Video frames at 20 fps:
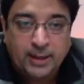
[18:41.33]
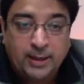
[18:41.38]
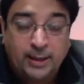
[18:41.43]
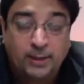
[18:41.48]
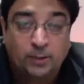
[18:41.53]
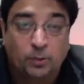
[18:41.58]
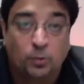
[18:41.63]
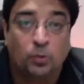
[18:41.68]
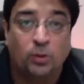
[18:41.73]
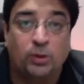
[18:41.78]

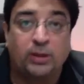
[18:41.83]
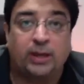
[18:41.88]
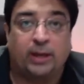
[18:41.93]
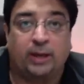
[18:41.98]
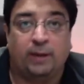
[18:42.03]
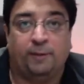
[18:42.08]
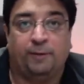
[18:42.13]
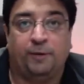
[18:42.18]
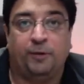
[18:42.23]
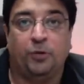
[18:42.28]
and
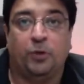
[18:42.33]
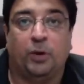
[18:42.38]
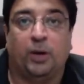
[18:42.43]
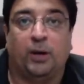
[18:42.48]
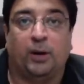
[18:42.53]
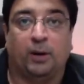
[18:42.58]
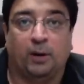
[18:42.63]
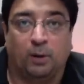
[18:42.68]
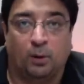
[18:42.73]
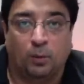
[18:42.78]
only if you
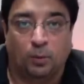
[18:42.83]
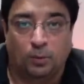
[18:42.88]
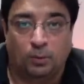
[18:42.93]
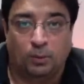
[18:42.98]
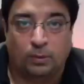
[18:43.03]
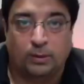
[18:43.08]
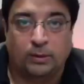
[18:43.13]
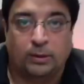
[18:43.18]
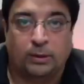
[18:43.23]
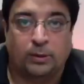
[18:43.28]
are,
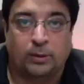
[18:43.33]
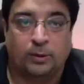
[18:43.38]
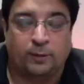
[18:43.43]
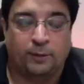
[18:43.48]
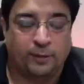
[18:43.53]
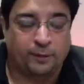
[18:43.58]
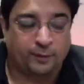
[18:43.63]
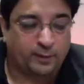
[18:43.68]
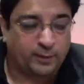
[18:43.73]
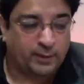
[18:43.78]

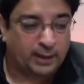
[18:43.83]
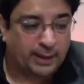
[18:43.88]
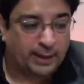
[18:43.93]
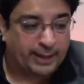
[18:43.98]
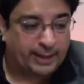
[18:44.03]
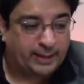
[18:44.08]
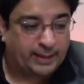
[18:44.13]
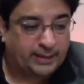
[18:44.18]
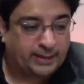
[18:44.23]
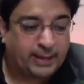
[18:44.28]
if a
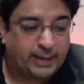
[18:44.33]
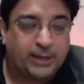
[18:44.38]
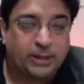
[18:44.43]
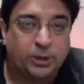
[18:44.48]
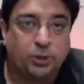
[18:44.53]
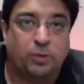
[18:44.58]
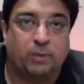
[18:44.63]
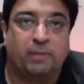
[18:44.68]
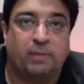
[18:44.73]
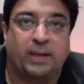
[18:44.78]
client
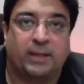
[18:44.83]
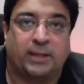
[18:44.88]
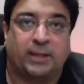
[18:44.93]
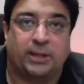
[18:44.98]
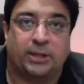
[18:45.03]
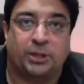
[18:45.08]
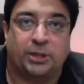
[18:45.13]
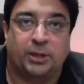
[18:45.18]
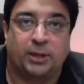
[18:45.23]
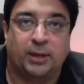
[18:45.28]
sends you a
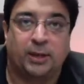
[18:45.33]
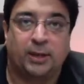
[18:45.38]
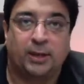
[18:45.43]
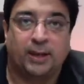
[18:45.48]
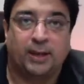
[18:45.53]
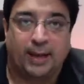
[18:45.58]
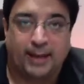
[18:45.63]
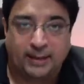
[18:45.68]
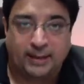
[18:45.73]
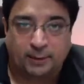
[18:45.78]
message
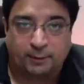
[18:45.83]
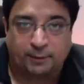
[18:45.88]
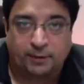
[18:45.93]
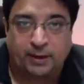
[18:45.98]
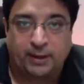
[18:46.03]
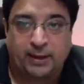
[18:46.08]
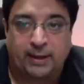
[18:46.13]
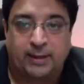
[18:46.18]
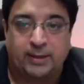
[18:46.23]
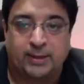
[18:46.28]
as a
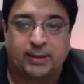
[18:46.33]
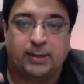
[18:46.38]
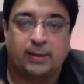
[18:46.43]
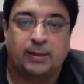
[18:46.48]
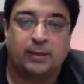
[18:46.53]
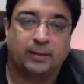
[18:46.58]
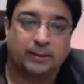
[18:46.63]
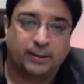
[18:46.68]
freelancer,